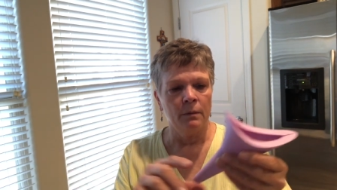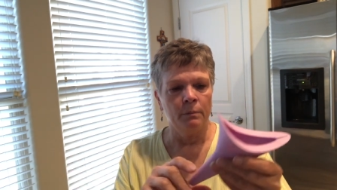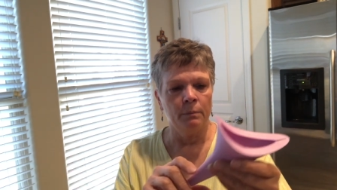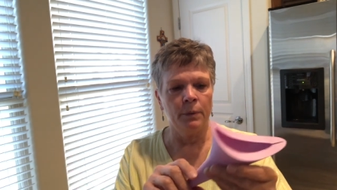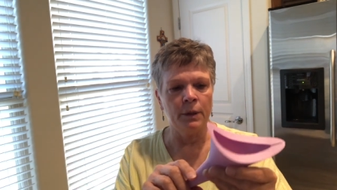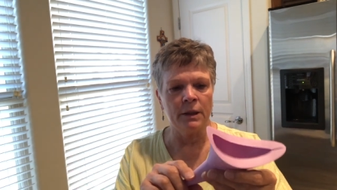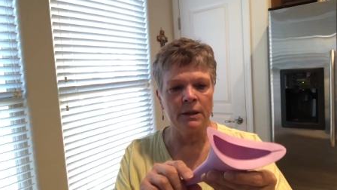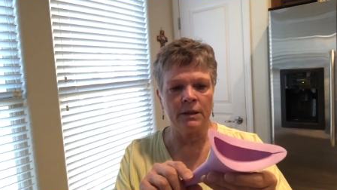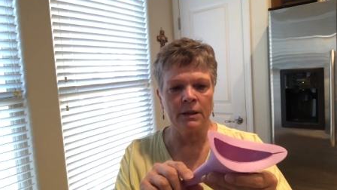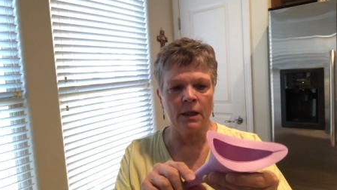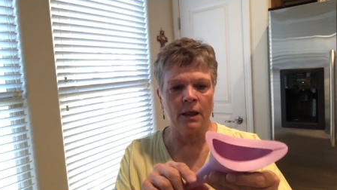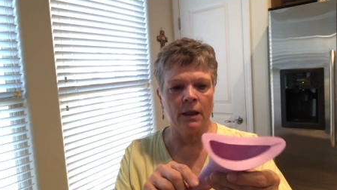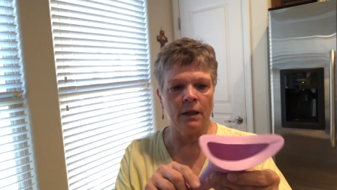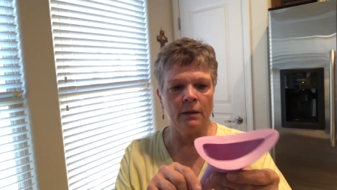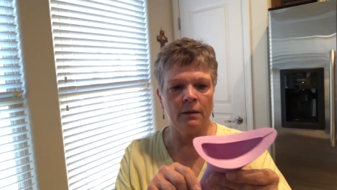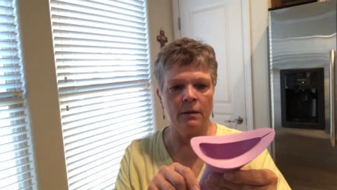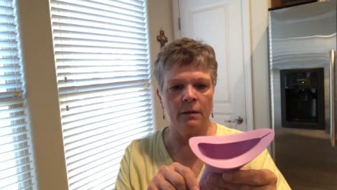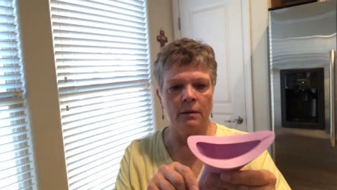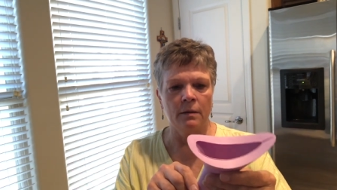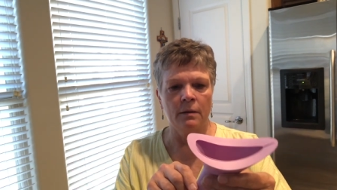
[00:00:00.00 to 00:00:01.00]
But I
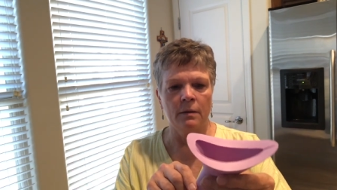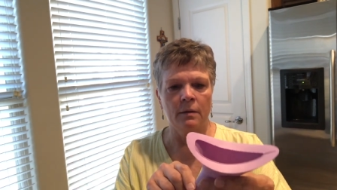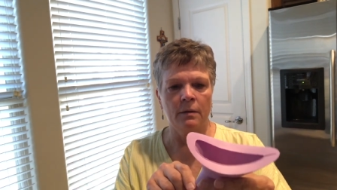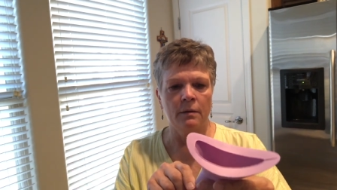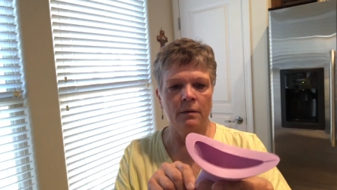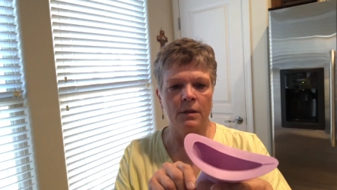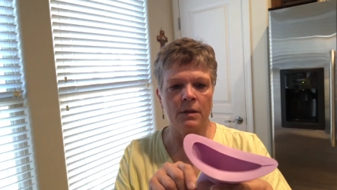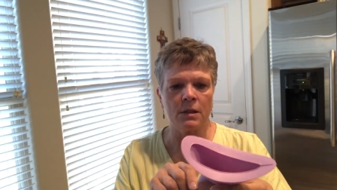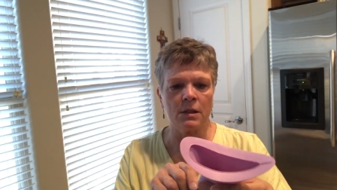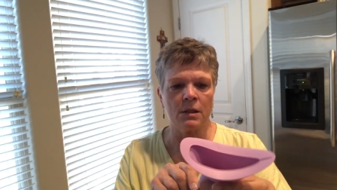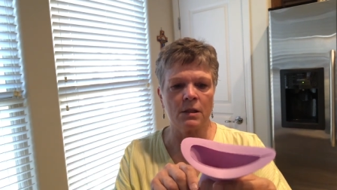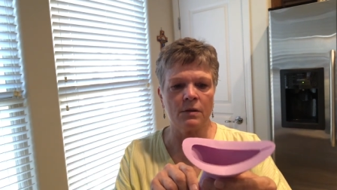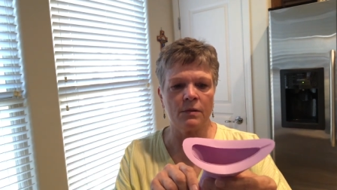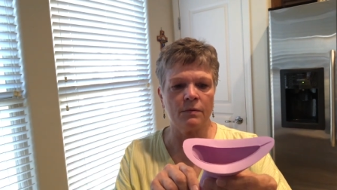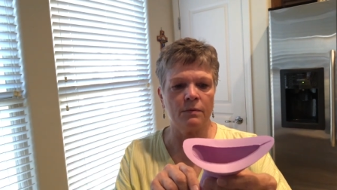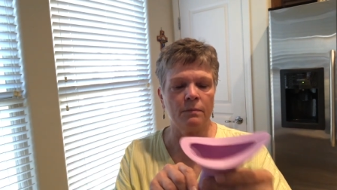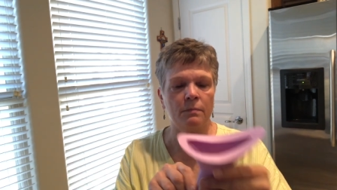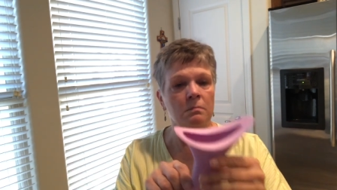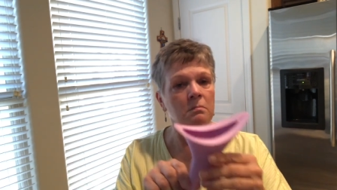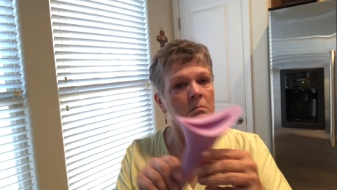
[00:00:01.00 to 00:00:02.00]

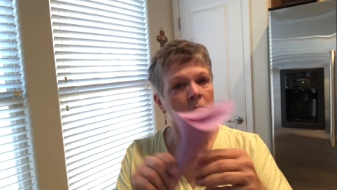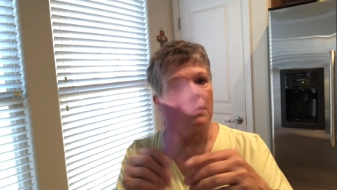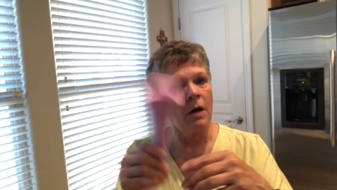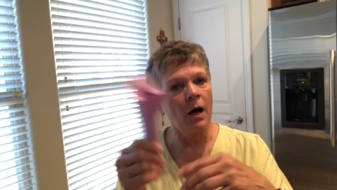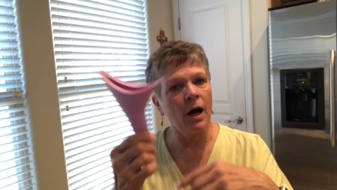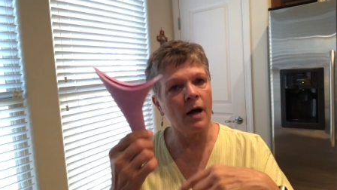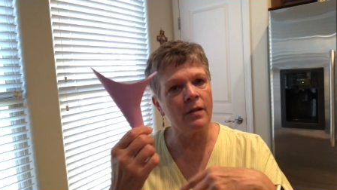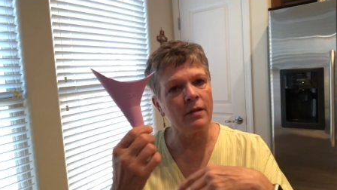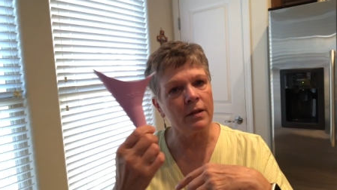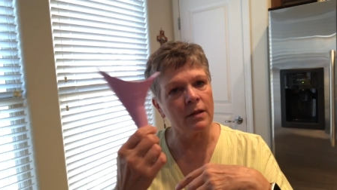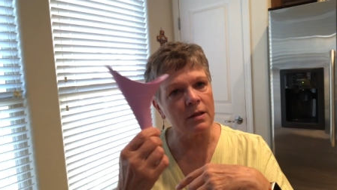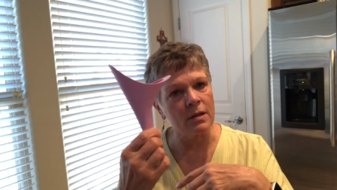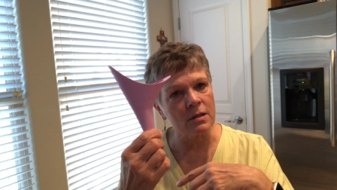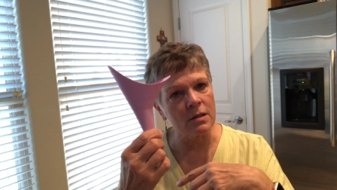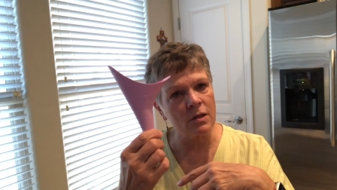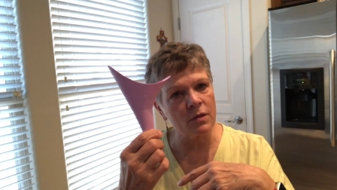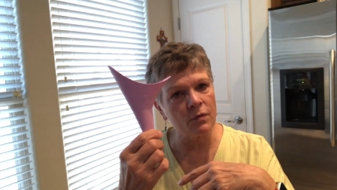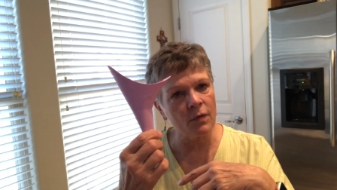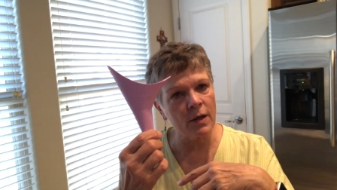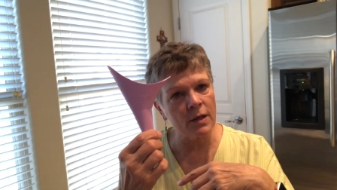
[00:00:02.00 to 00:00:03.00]
think
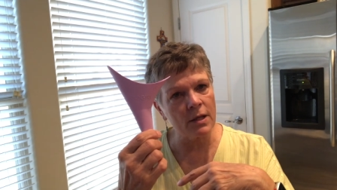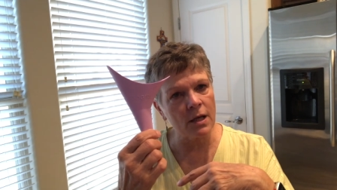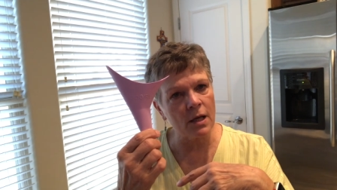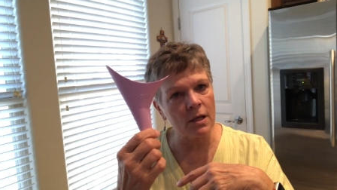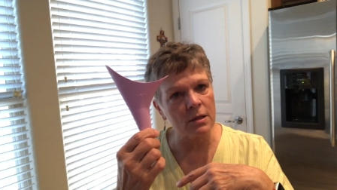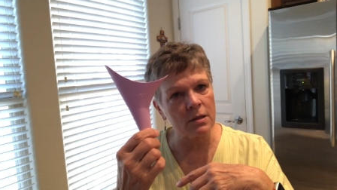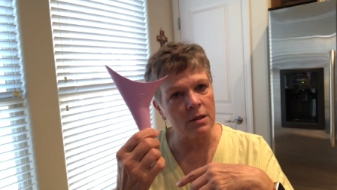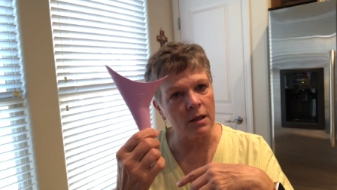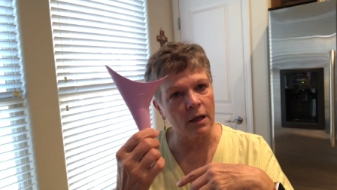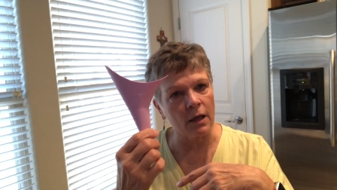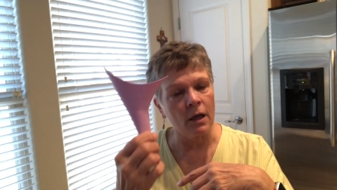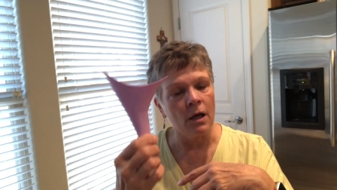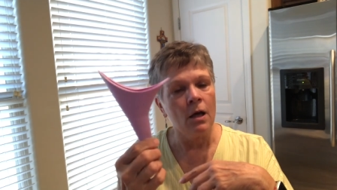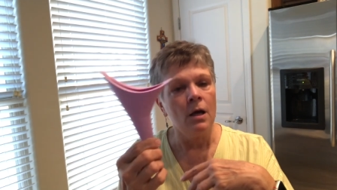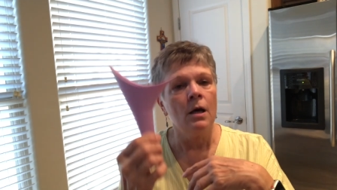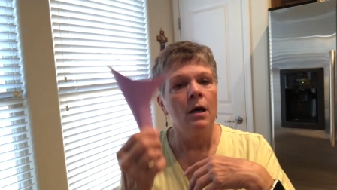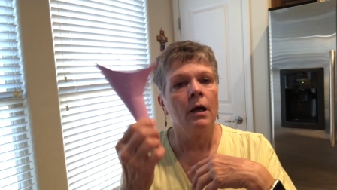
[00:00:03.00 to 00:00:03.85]
this is fantastic.